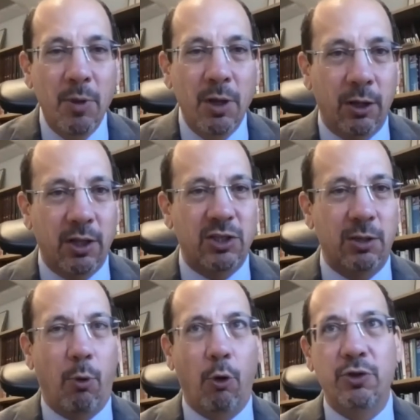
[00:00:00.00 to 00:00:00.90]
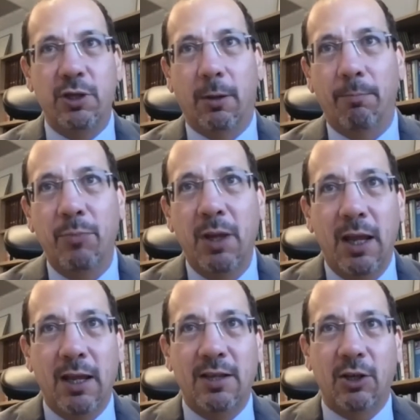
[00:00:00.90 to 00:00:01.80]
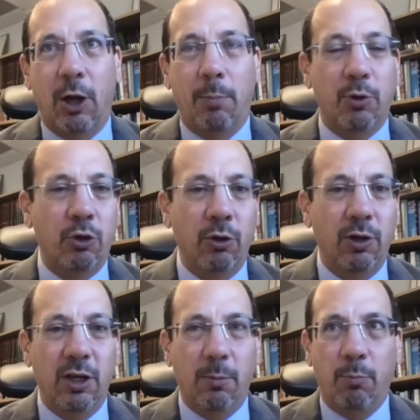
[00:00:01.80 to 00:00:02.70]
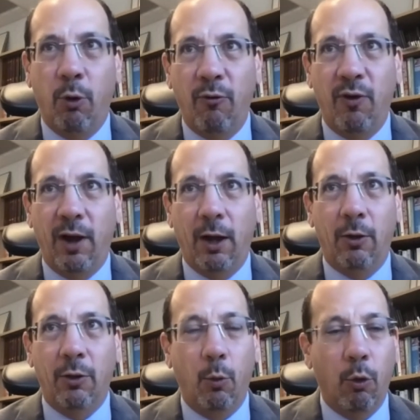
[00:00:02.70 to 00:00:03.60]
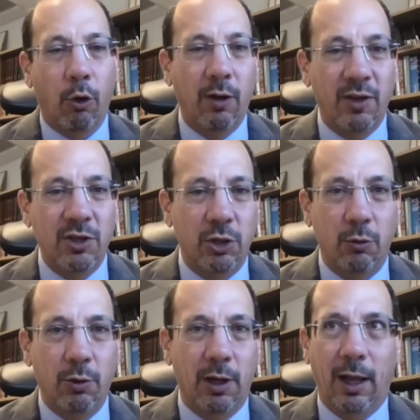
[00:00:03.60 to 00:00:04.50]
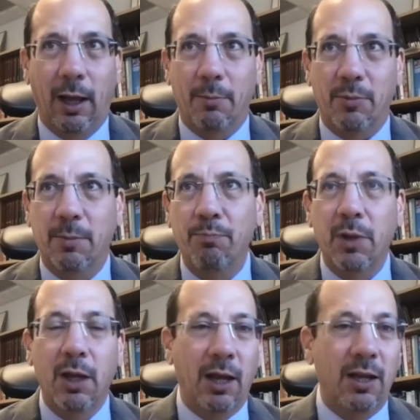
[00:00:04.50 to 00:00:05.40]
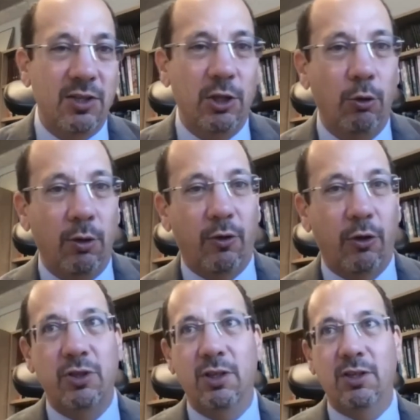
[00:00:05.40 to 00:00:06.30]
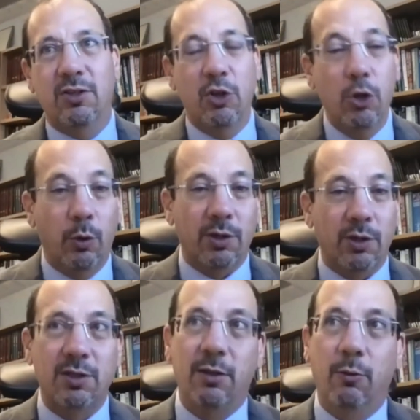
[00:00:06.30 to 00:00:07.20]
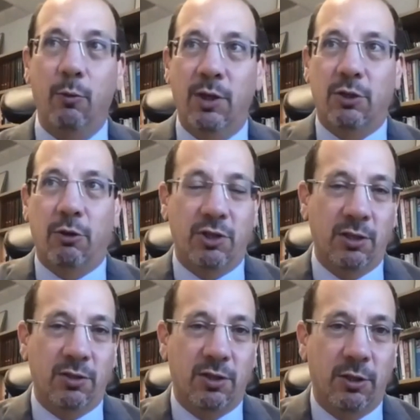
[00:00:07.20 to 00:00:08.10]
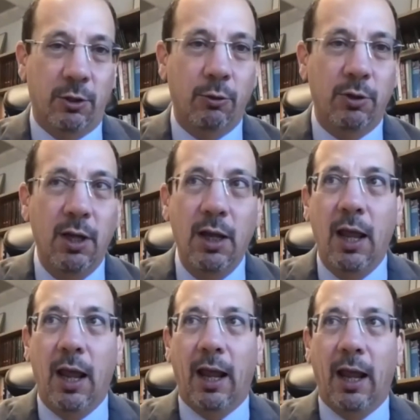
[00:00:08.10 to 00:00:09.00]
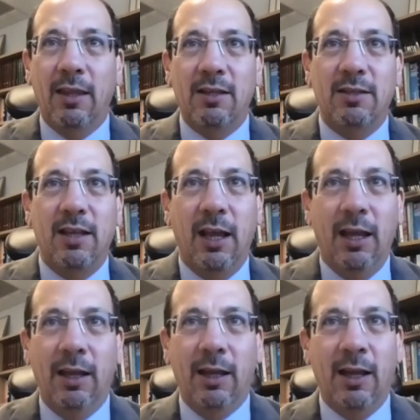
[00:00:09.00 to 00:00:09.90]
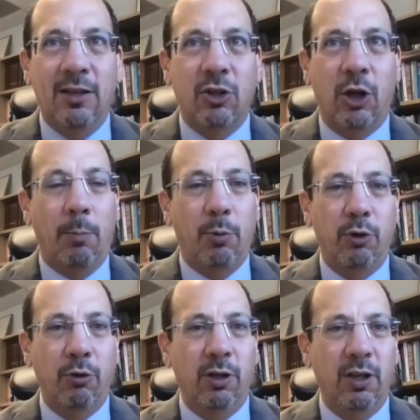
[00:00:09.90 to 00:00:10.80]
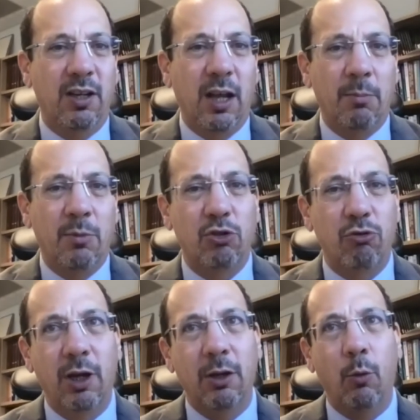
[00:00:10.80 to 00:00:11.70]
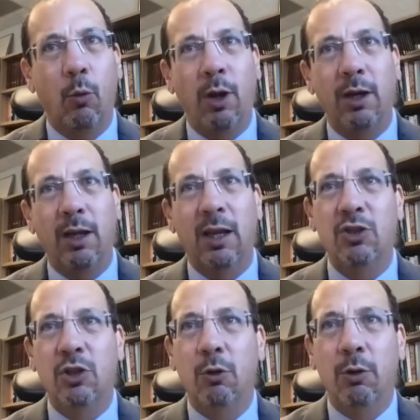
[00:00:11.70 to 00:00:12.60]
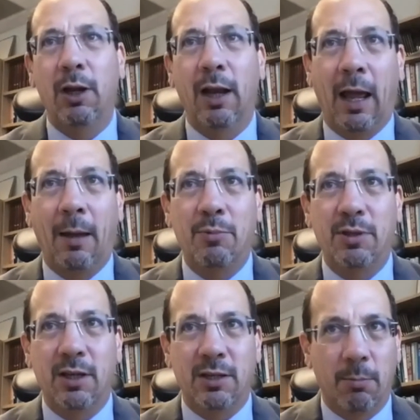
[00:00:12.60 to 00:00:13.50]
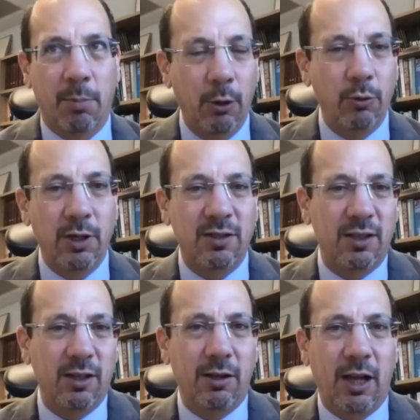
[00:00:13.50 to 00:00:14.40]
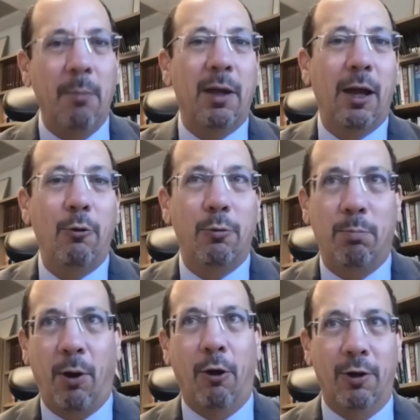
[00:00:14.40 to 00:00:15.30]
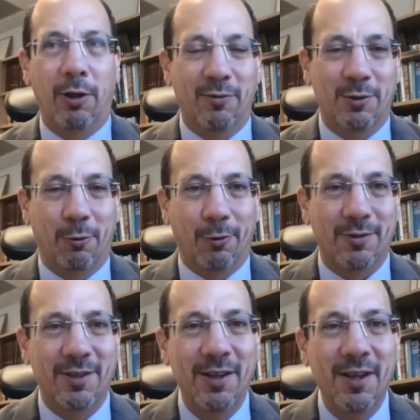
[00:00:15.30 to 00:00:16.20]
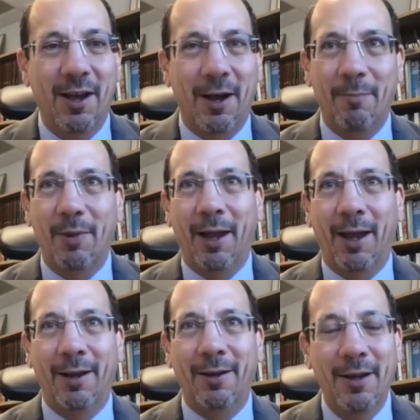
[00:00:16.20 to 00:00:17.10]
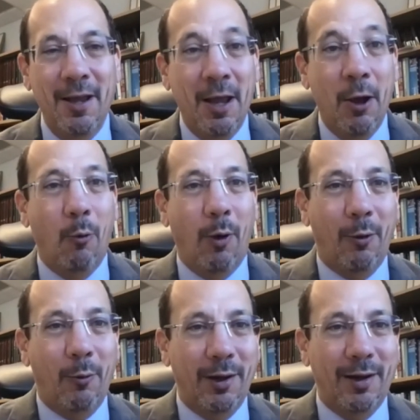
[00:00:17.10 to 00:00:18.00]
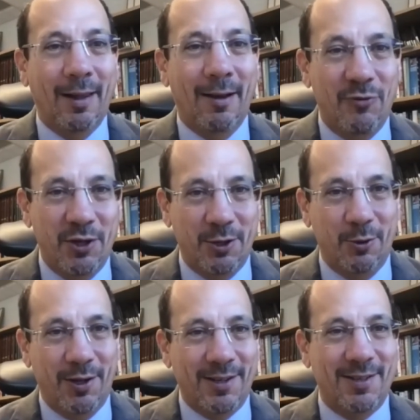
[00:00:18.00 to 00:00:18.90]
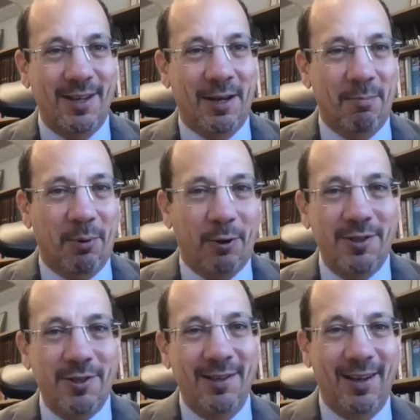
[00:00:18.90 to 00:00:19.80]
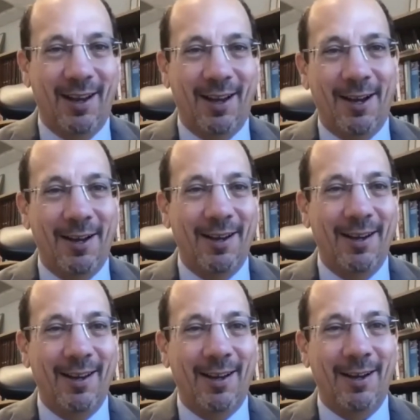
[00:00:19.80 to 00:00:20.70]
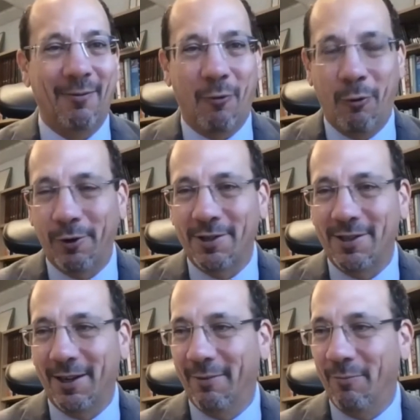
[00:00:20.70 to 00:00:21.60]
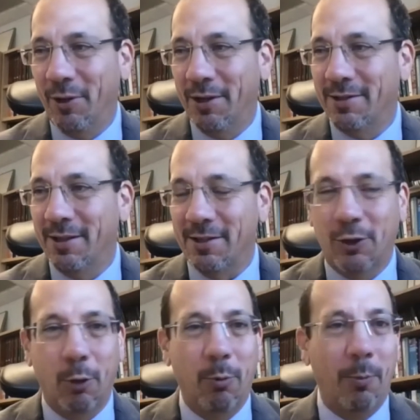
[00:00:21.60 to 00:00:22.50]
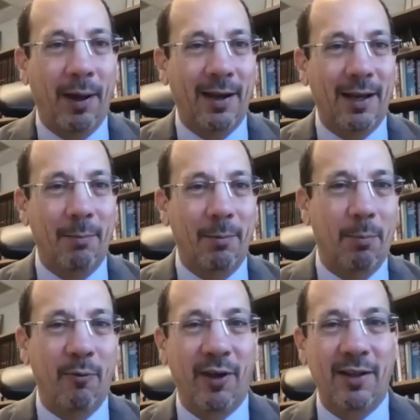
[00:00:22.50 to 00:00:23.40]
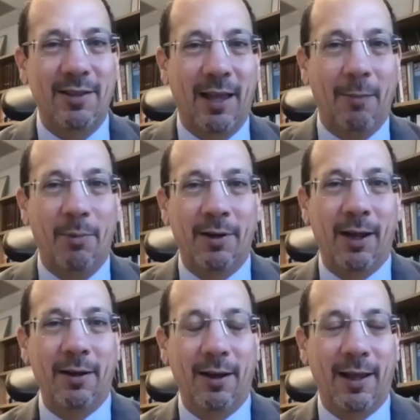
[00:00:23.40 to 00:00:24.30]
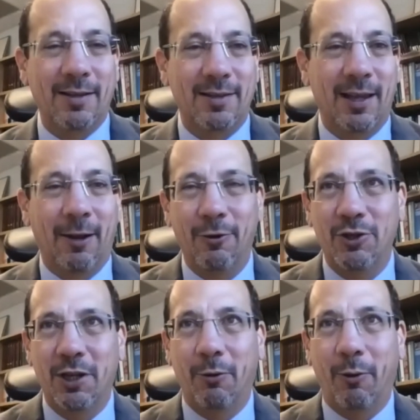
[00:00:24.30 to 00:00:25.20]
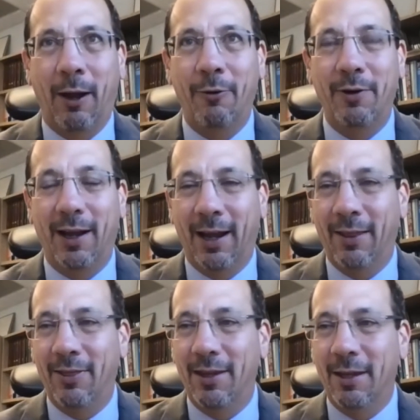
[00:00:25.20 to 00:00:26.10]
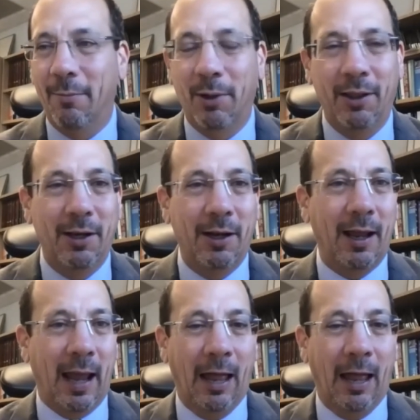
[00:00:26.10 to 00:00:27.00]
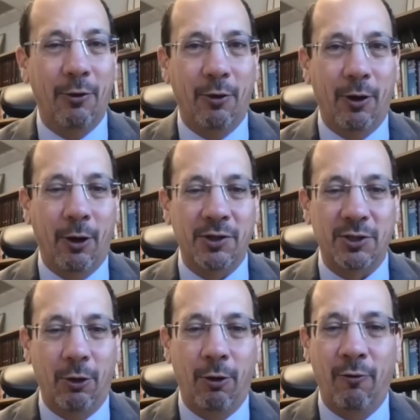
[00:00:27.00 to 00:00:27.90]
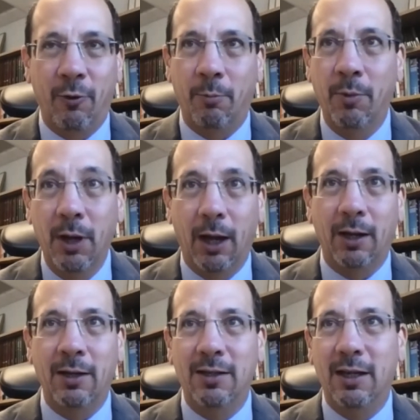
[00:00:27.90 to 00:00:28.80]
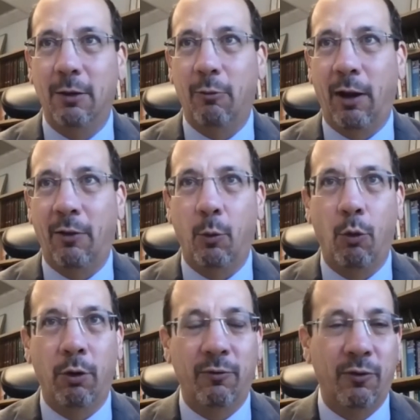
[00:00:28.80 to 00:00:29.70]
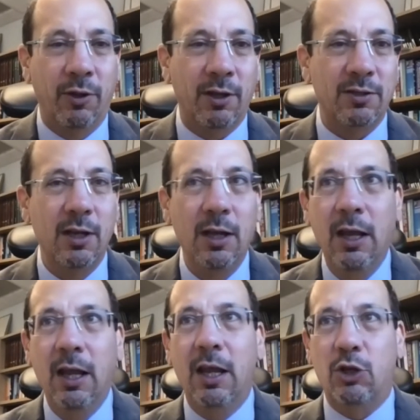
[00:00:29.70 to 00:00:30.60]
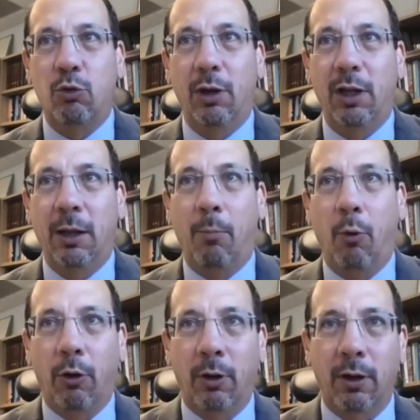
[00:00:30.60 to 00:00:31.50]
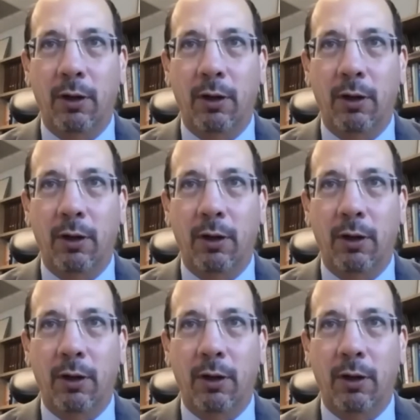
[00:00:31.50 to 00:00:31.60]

You know, this symposium is an opportunity to profile the work of Ingenuity Labs. It is the university's newest research institute, and this day is an opportunity to demonstrate what Ingenuity Labs is about. It's a coming out party of sorts. And while we'd love to do this in person, of course, this global pandemic prevents that, but nonetheless, the energy around and the ability to gather us all from, indeed, around the world for this is really important.